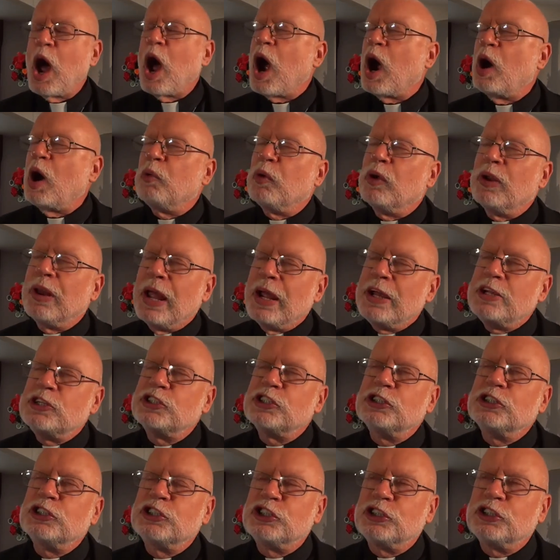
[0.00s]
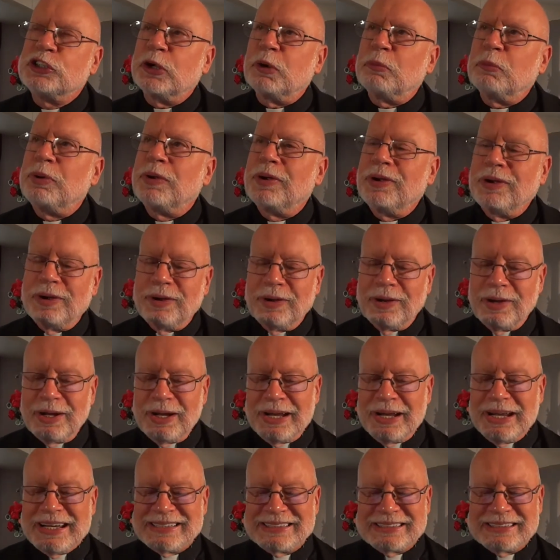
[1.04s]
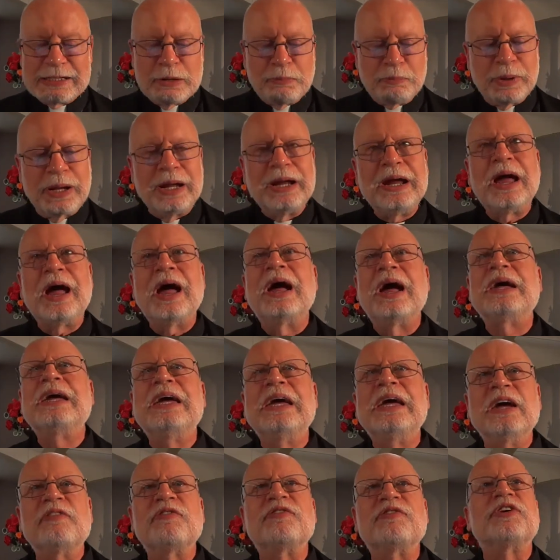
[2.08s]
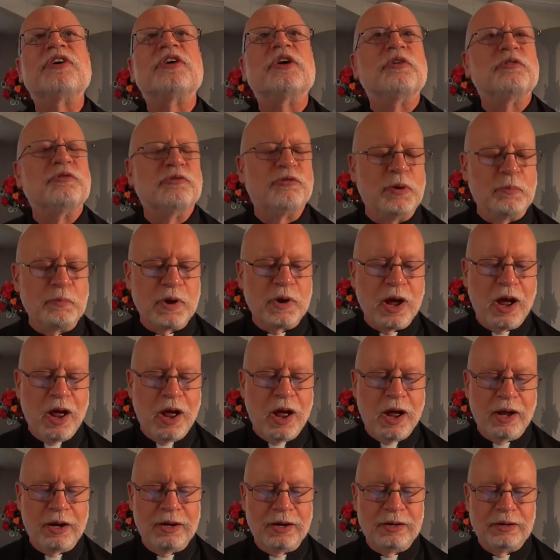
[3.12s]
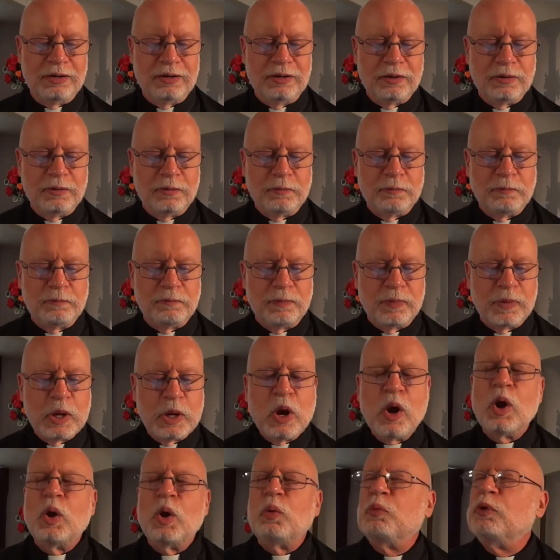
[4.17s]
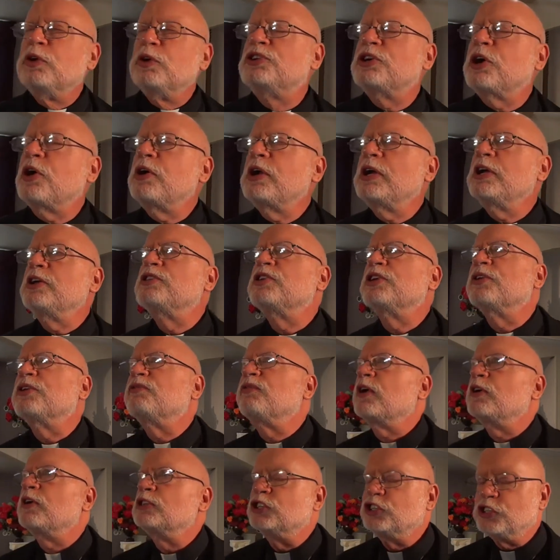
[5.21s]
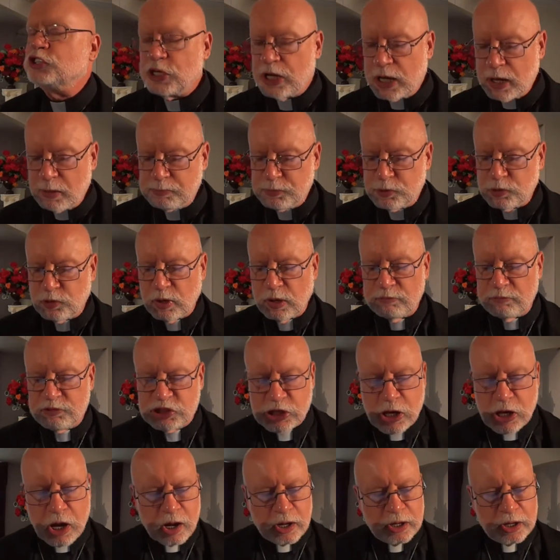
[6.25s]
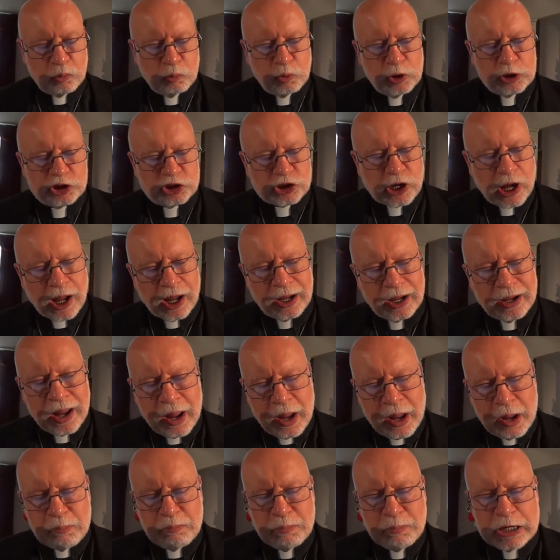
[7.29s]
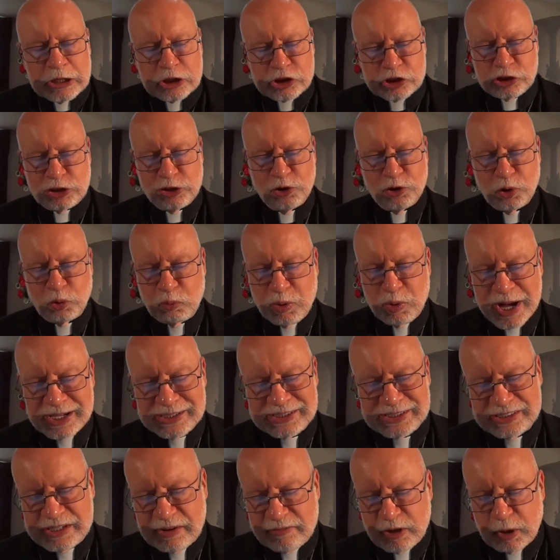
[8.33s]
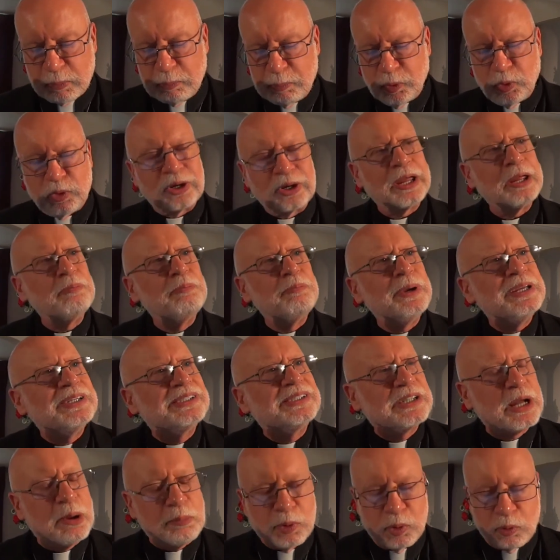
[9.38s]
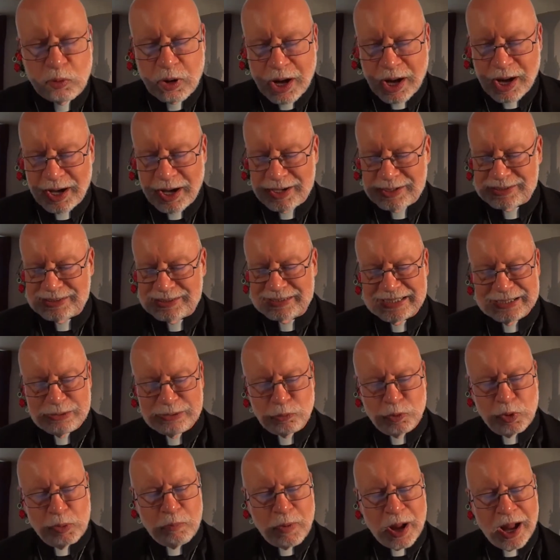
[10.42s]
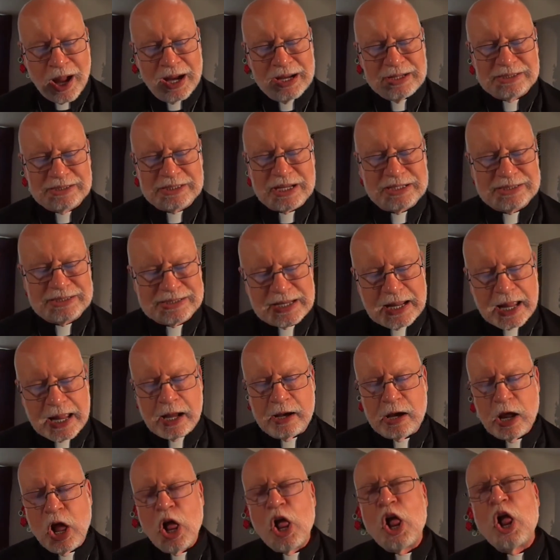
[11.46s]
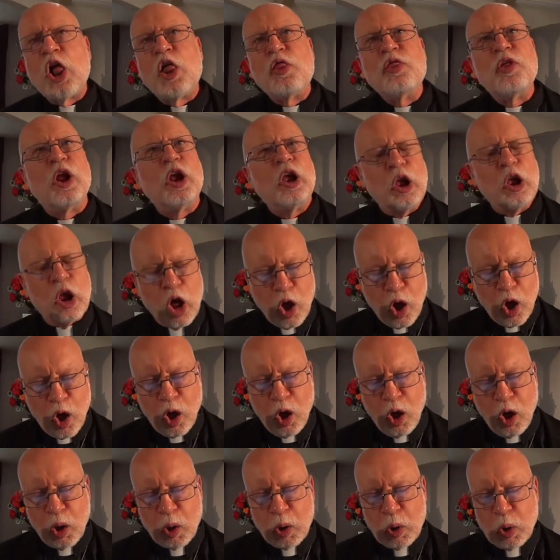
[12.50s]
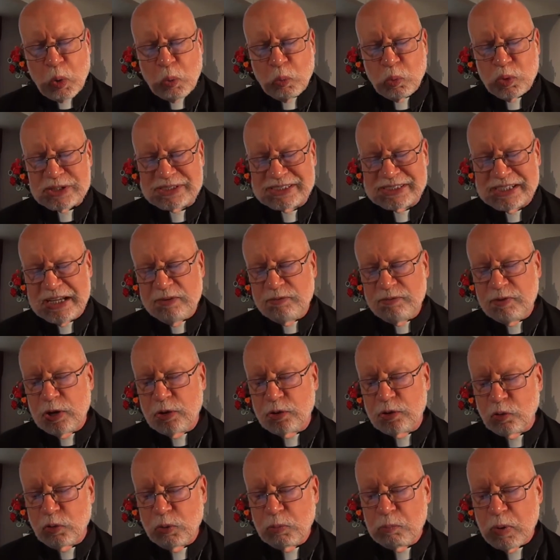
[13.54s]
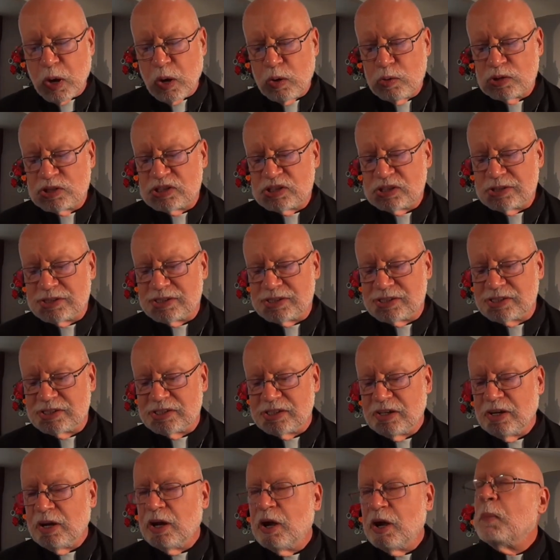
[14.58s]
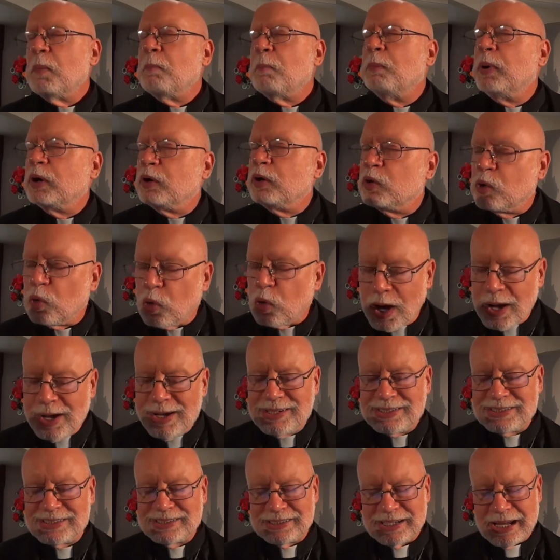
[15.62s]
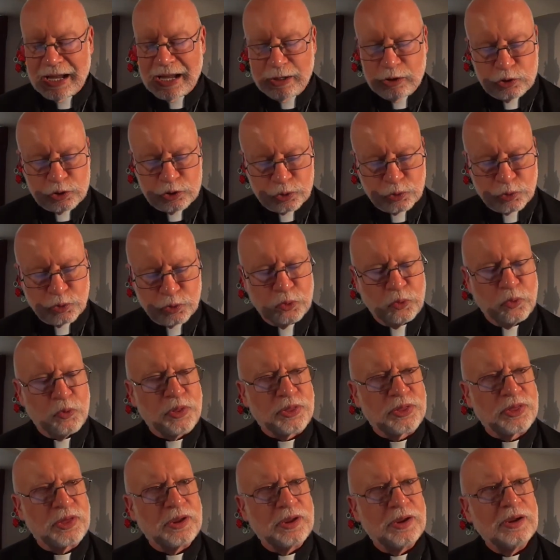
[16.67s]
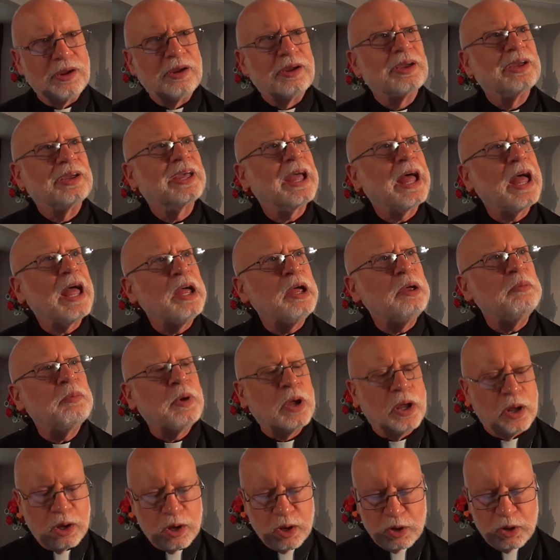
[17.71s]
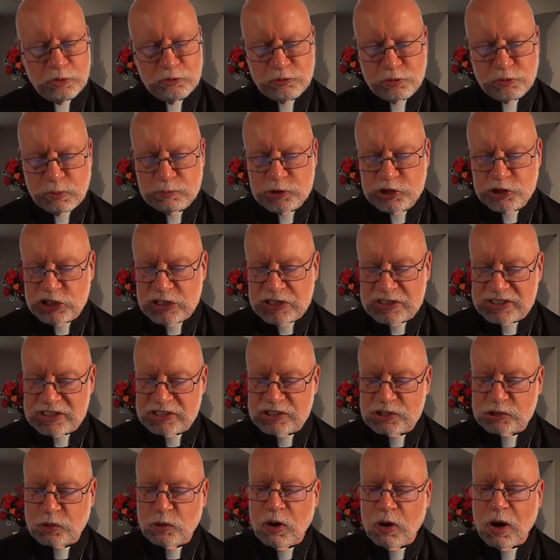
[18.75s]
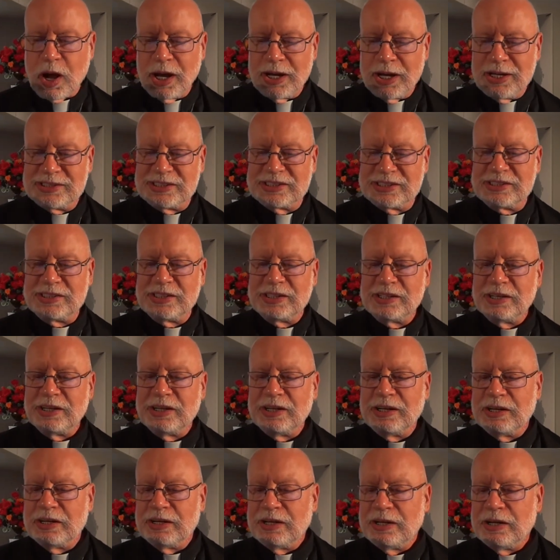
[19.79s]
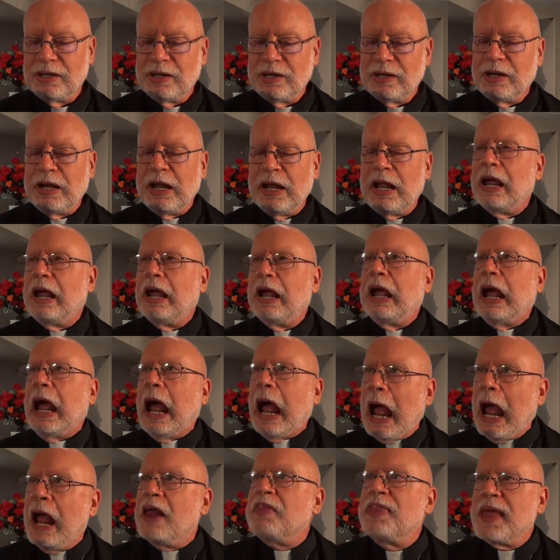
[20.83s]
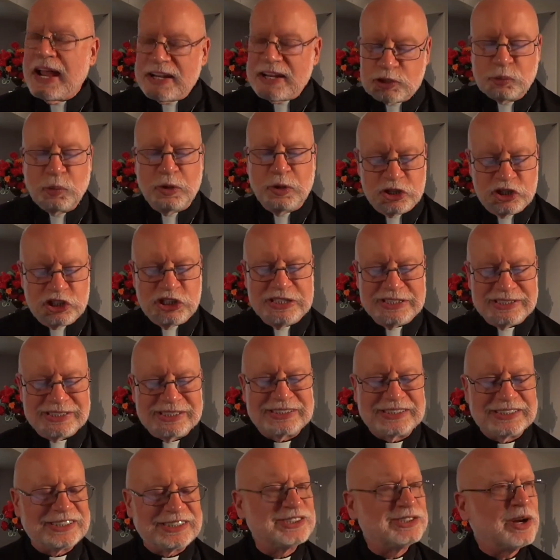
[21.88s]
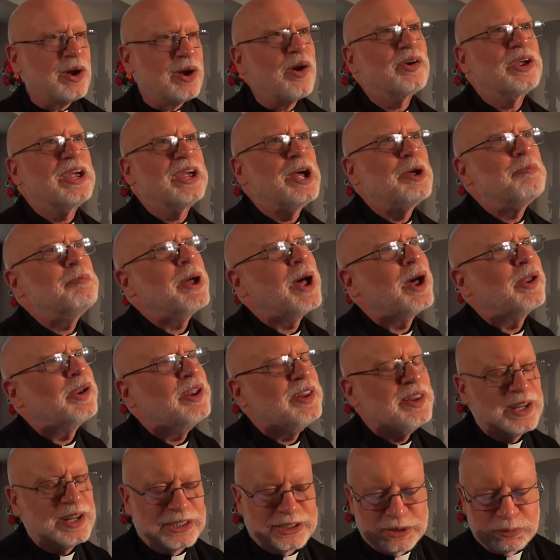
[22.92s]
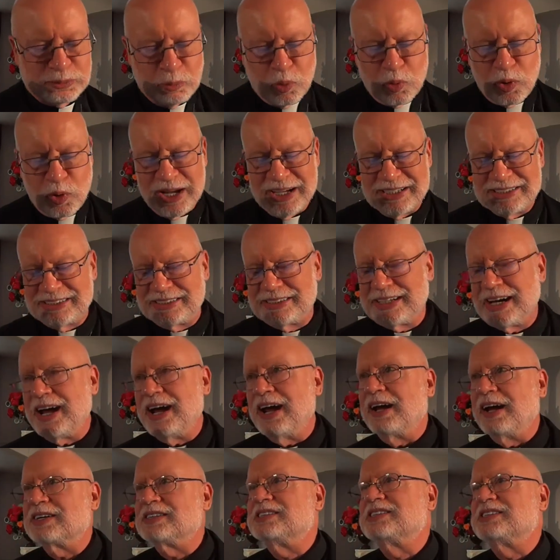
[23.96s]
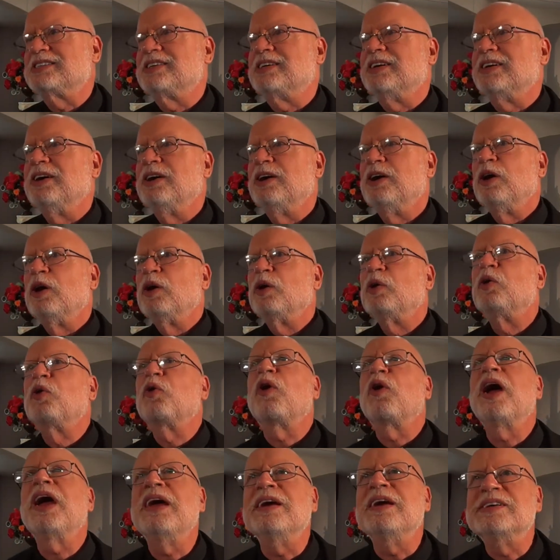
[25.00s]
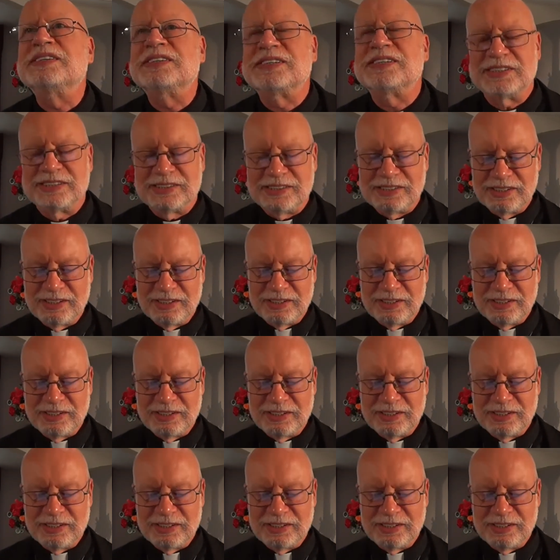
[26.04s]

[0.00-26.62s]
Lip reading: Our relationship is simply a gift from God. Returning to the first chapter of John, in which I mentioned the rest of the book can be summarized, it reminds us that the law was given through Moses, but grace and truth came from Jesus Christ. And that's what Jesus is talking about in this morning's text. Grace.